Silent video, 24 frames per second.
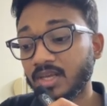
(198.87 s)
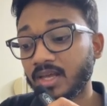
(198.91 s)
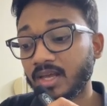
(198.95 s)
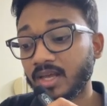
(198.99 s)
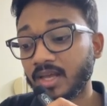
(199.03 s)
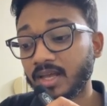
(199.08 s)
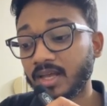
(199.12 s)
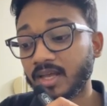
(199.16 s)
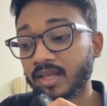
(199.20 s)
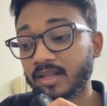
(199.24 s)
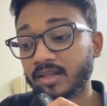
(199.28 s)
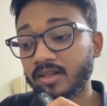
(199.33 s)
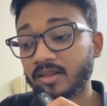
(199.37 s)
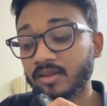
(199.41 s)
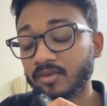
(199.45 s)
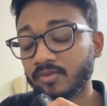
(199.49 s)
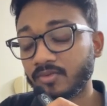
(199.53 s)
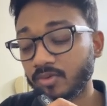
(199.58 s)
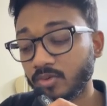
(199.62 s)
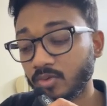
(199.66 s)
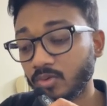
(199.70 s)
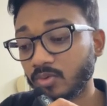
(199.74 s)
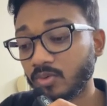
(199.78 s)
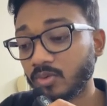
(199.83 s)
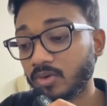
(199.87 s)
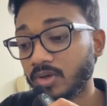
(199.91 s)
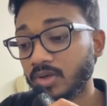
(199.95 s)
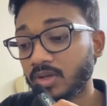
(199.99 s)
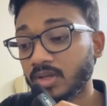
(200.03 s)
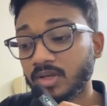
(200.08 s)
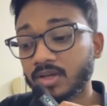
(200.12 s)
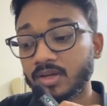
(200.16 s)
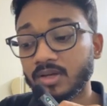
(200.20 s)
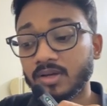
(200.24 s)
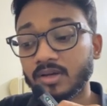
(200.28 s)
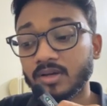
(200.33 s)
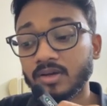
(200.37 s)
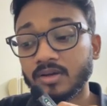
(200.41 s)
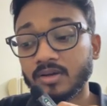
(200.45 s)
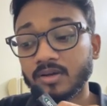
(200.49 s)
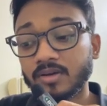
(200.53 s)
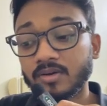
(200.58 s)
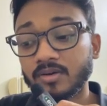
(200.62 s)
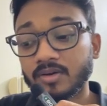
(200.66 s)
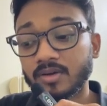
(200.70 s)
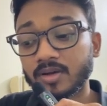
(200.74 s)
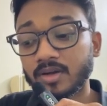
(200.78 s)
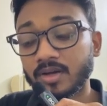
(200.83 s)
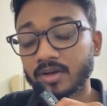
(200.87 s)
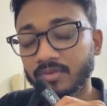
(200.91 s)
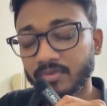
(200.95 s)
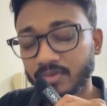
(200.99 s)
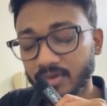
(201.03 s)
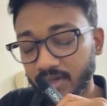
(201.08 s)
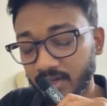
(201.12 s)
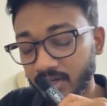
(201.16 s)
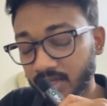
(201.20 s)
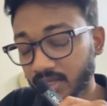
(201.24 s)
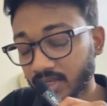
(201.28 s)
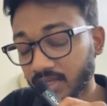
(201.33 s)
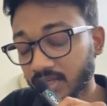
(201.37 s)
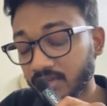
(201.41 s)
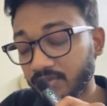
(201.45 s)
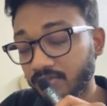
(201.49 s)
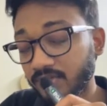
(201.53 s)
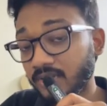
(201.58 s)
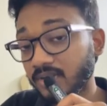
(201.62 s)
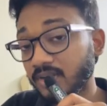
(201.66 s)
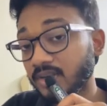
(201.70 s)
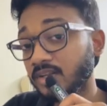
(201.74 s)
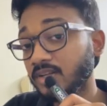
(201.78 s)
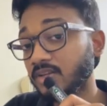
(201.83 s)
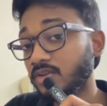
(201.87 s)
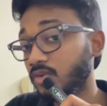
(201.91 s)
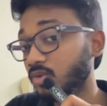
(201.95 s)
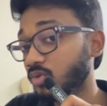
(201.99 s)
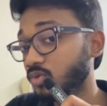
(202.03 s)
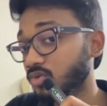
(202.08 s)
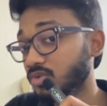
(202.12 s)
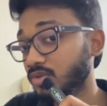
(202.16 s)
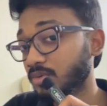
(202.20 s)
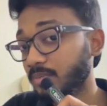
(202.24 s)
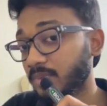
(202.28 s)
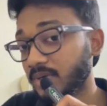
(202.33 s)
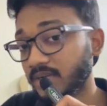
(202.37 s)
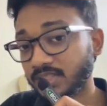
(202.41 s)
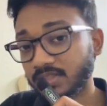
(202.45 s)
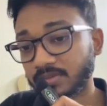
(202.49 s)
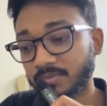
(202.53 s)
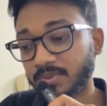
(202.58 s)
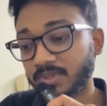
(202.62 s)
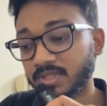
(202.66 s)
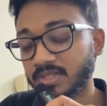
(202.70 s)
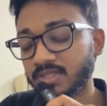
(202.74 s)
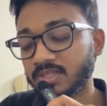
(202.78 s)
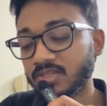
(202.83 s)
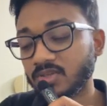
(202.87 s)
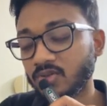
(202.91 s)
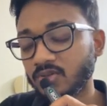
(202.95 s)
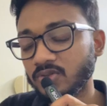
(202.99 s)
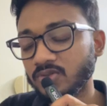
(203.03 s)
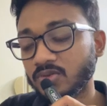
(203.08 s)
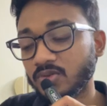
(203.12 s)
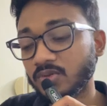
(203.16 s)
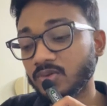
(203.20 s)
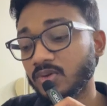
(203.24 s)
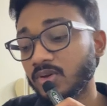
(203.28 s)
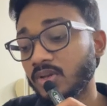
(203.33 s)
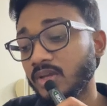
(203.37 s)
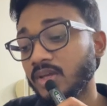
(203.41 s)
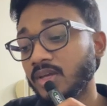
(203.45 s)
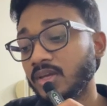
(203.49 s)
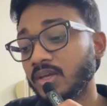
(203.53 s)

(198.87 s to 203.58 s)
and a few are finding it difficult to use the brush pens also.